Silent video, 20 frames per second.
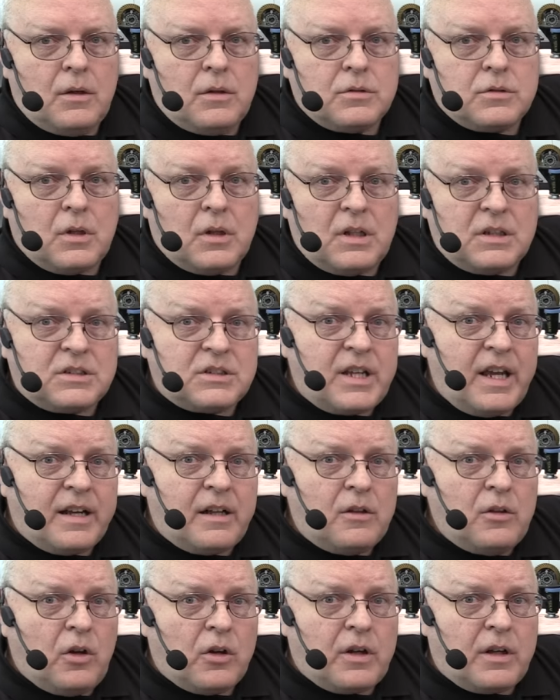So let's
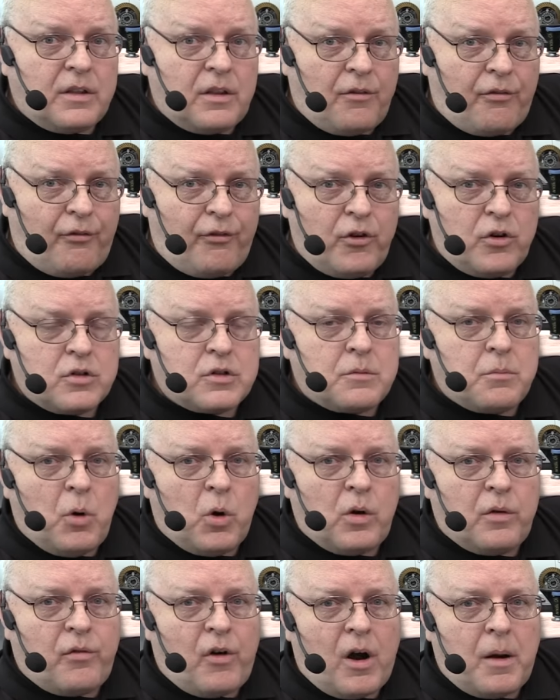take a look at the first
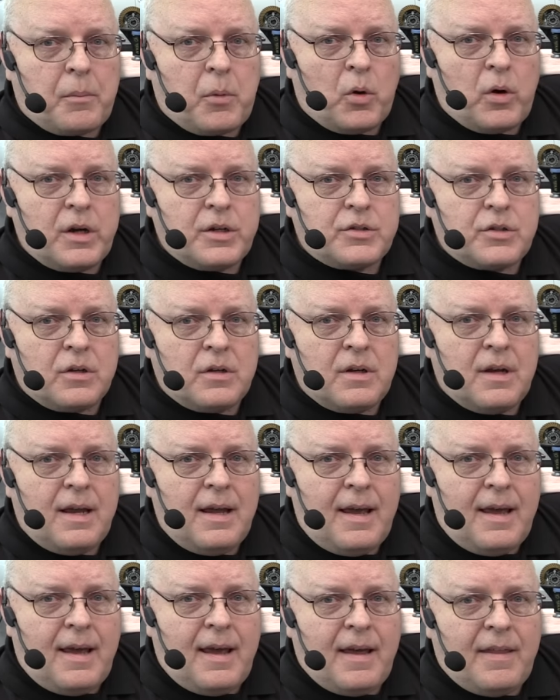mode of operation,
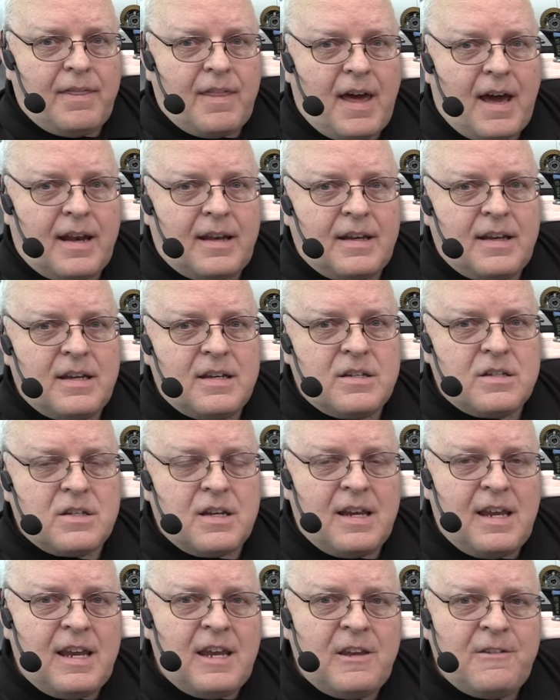and that
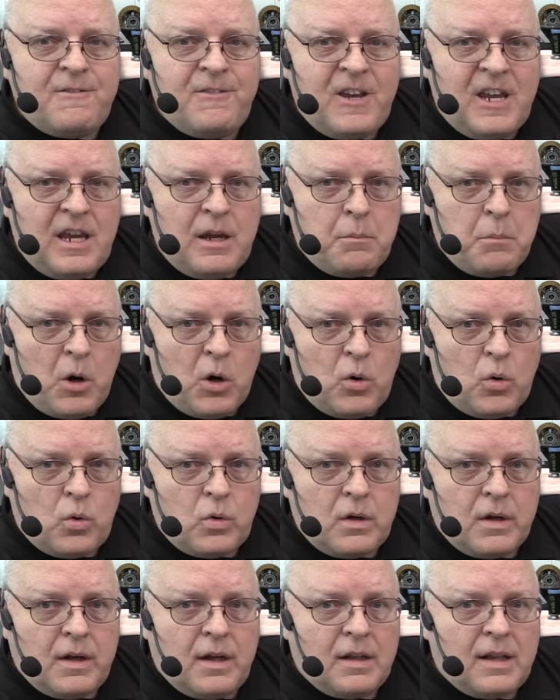is EV
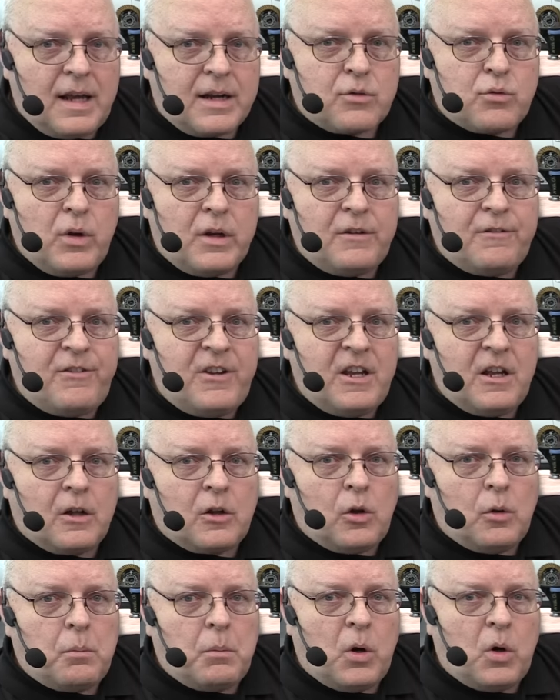mode, electric
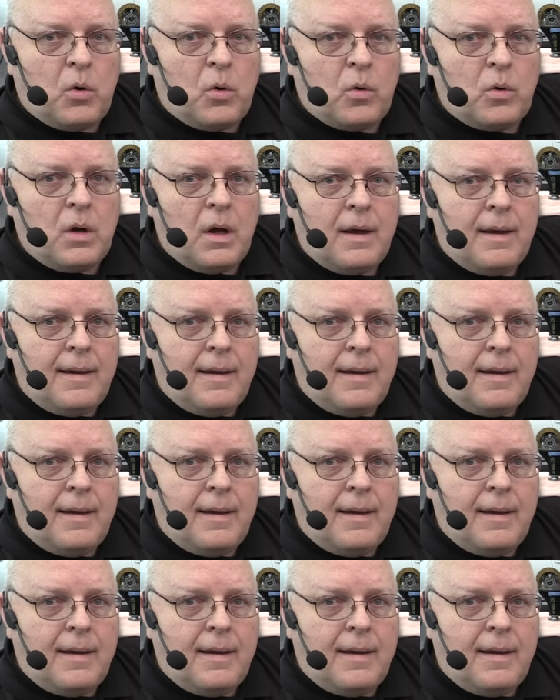vehicle mode,